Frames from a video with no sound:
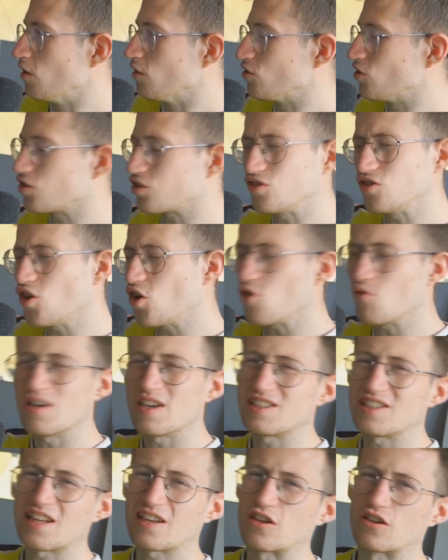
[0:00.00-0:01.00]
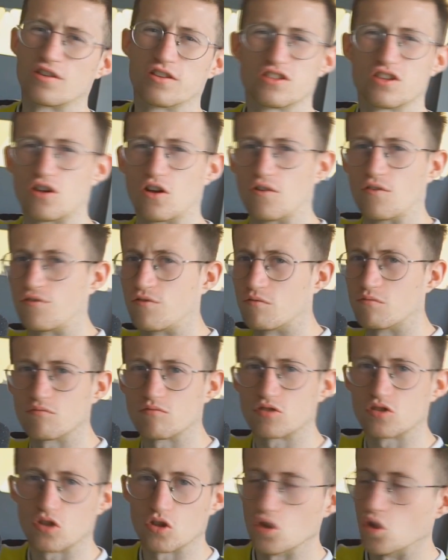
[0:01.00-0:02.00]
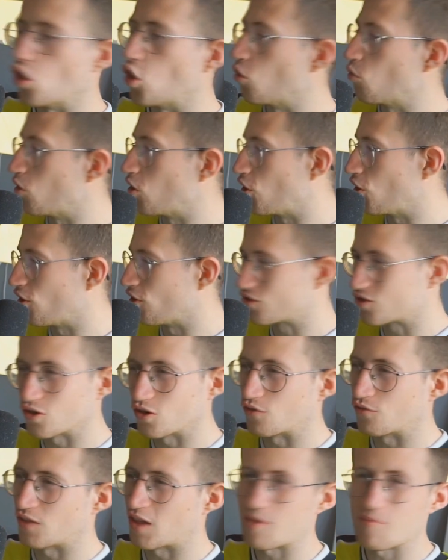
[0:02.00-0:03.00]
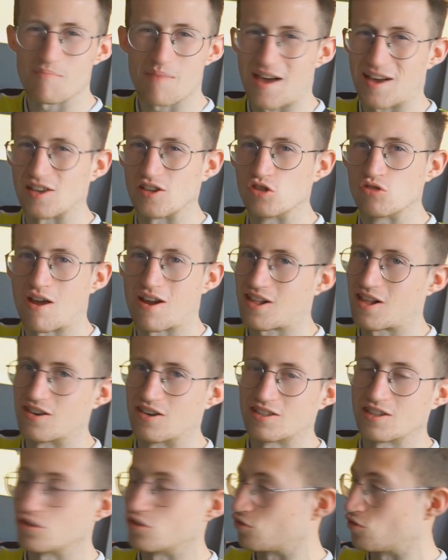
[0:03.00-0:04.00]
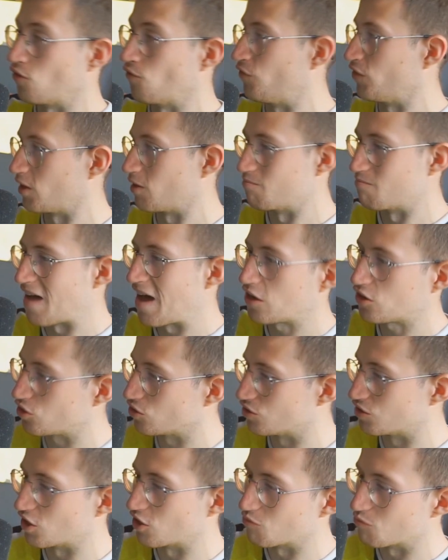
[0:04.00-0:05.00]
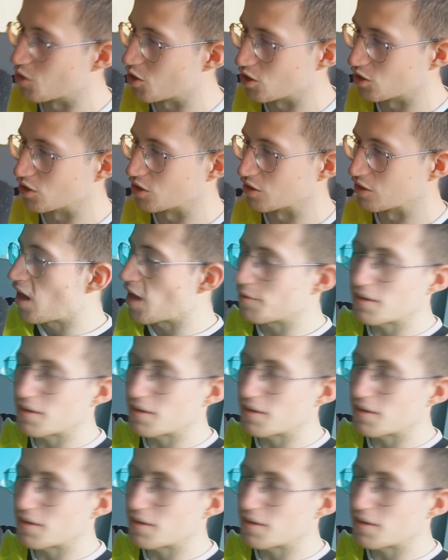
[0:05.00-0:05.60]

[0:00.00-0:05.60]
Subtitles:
Just not when it's like a sort of slower sort of like backing track like this. I just don't think it matches it really.